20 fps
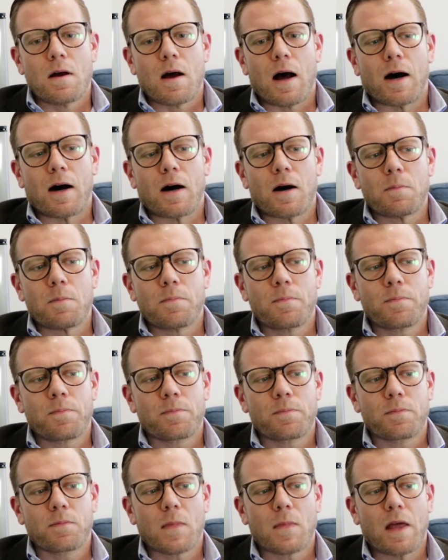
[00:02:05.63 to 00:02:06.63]
Um,
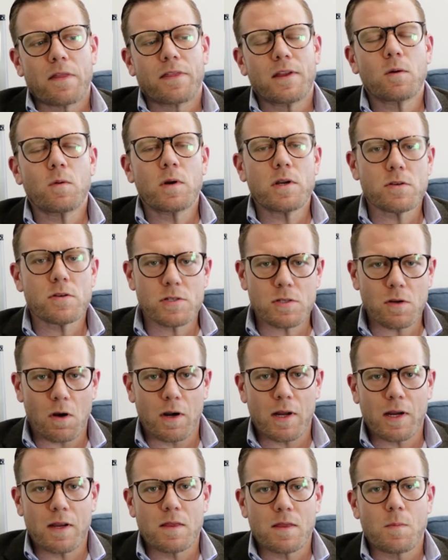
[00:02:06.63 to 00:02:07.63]
I think when you're
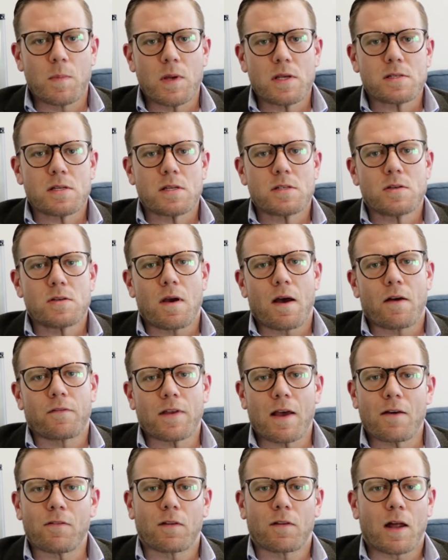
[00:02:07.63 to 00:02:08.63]
starting in the business, you have
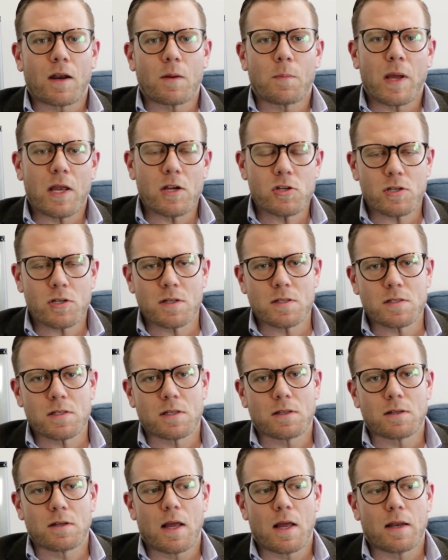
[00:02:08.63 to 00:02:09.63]
to have a lot of patience
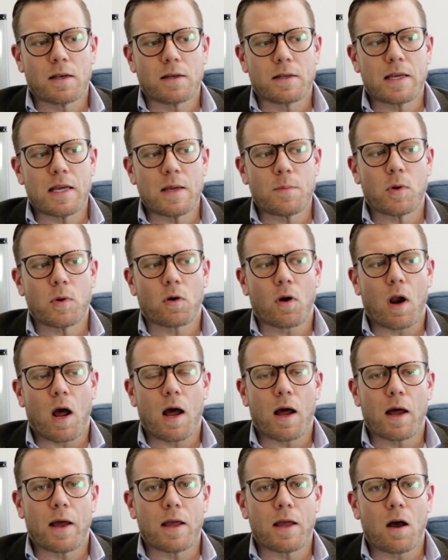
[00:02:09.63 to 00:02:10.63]
and, and keep your
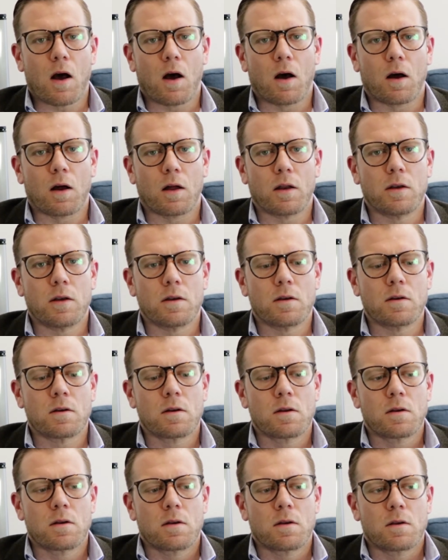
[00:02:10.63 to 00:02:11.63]
eye on
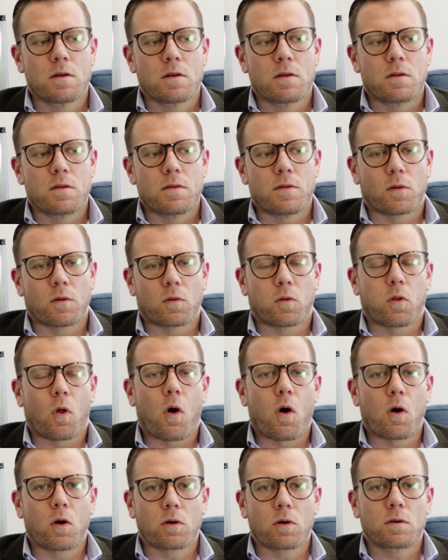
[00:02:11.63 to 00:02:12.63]
the
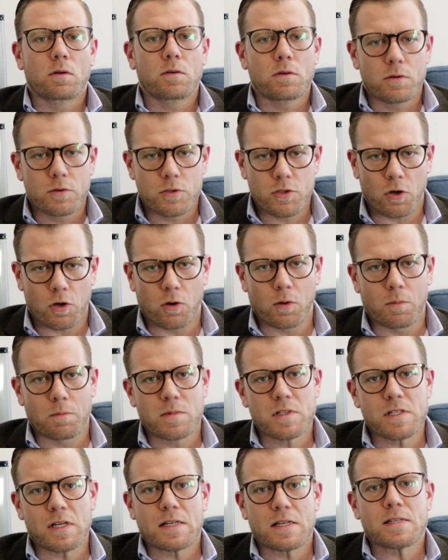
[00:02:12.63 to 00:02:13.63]
long
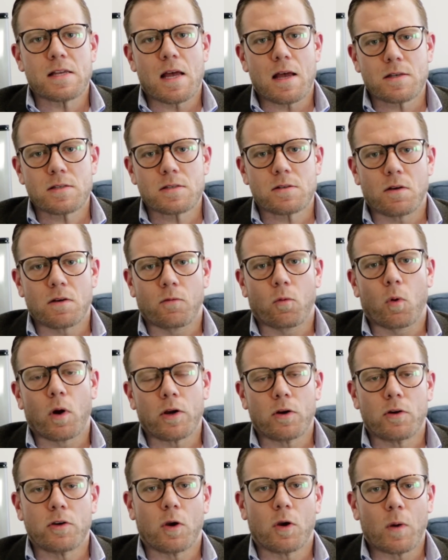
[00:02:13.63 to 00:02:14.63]
term success of
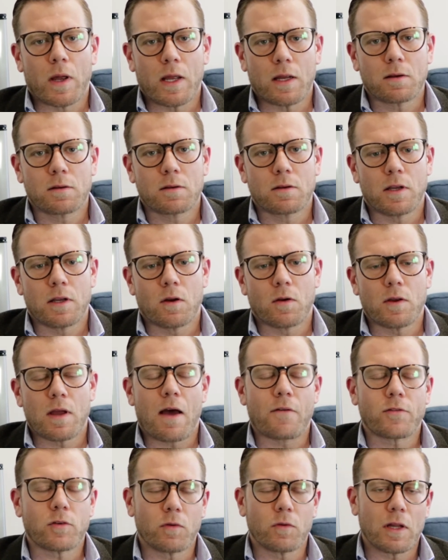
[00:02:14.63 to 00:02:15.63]
what you're doing. You know, you
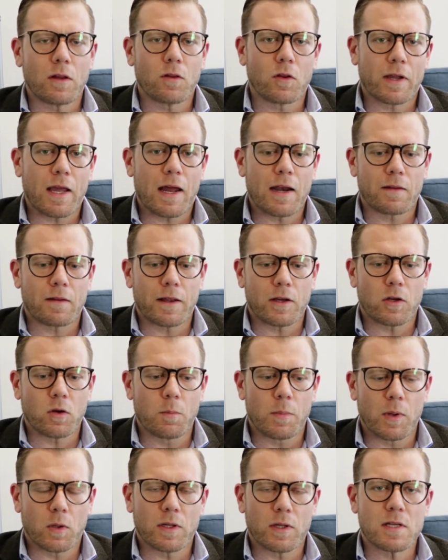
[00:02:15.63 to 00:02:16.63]
have to really look at it like you're
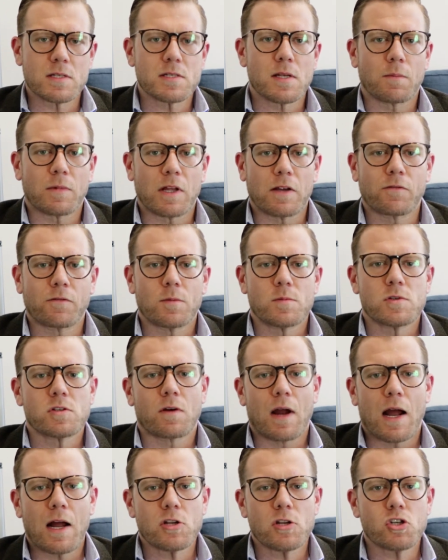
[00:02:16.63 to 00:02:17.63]
building something from
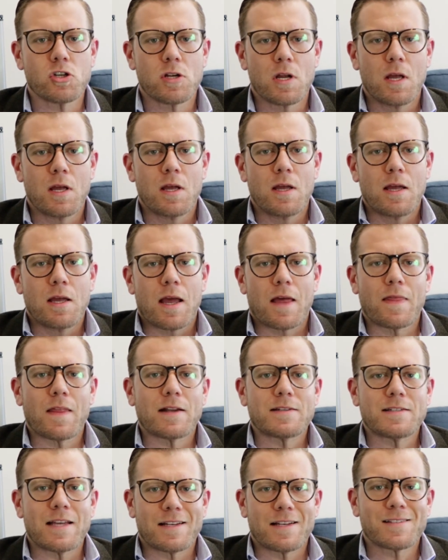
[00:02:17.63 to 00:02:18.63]
scratch, and
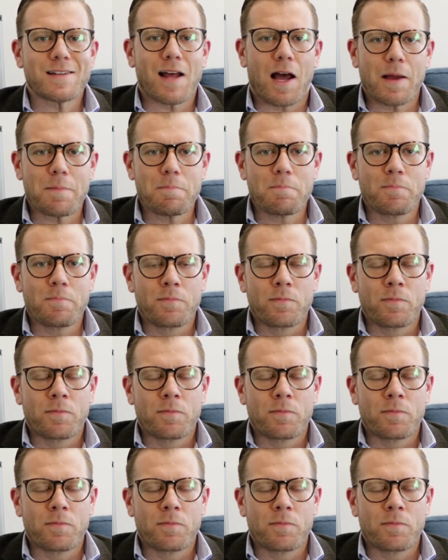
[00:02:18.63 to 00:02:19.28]
that takes time.